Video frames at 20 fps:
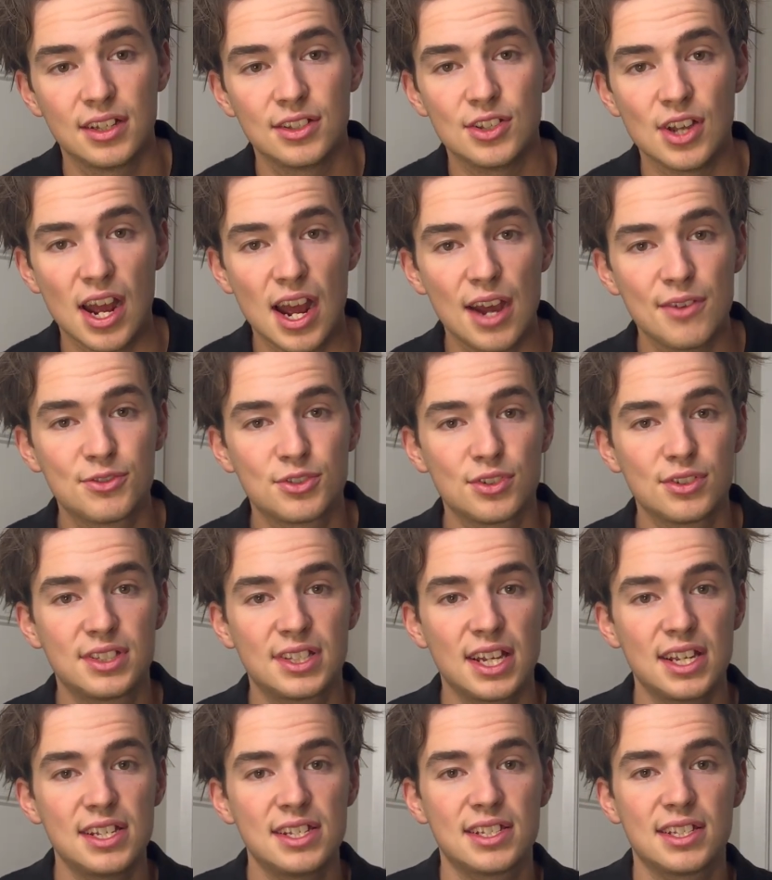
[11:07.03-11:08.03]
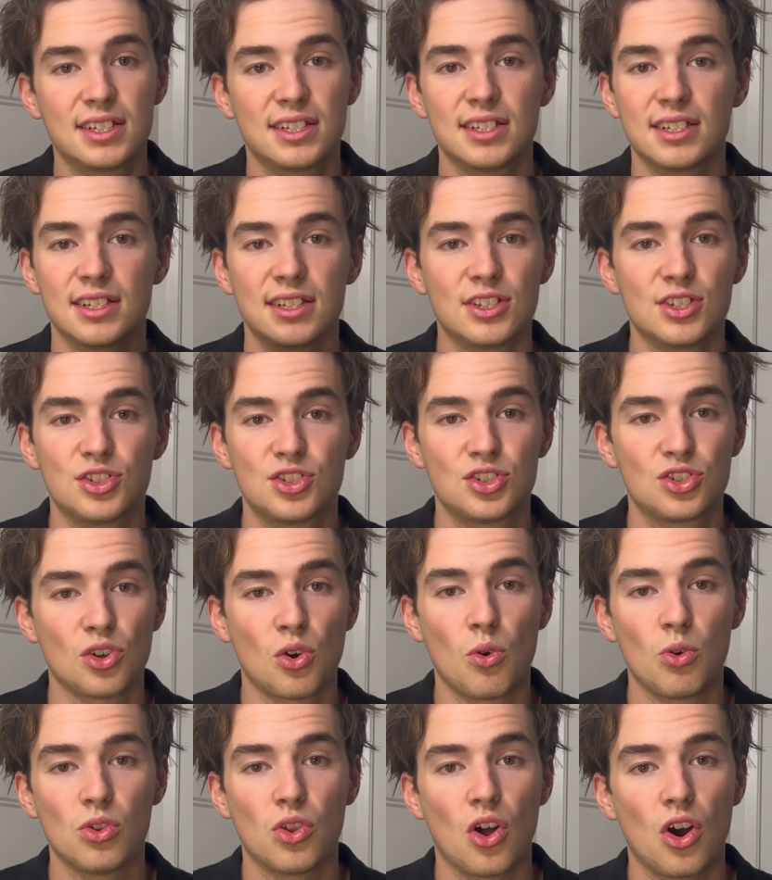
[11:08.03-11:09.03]
the aftertaste is so
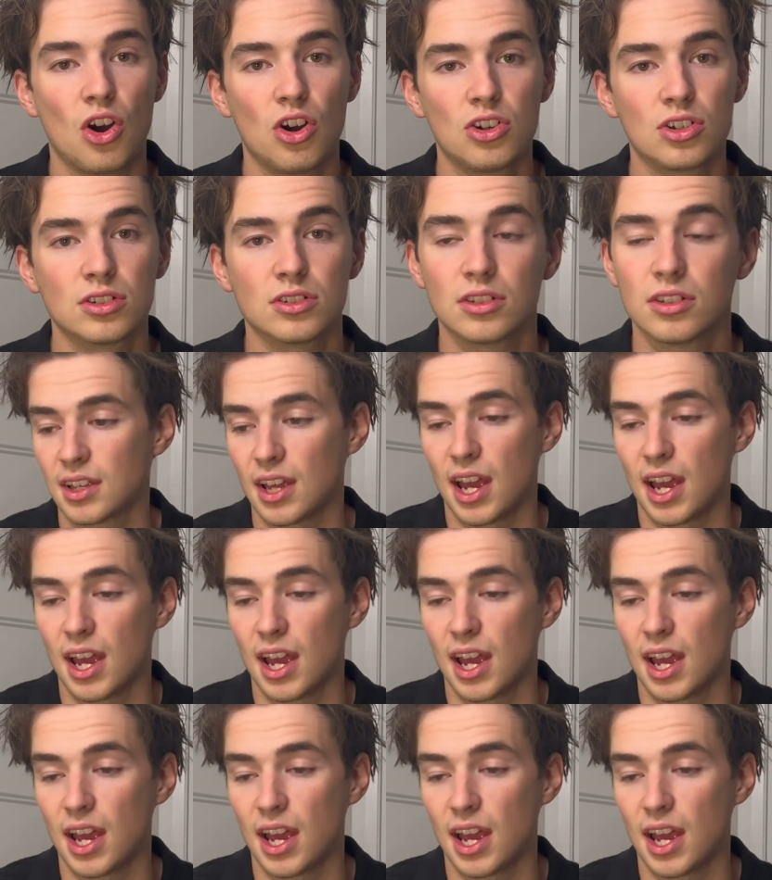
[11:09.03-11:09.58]
long.